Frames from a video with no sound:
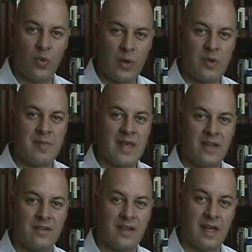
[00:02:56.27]
when we
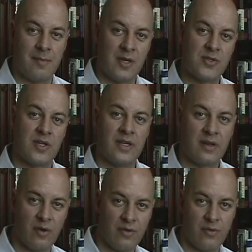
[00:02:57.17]
meet, and I'm also going to
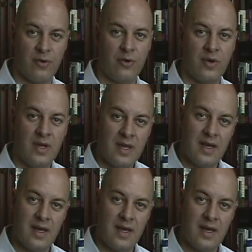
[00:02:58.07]
go through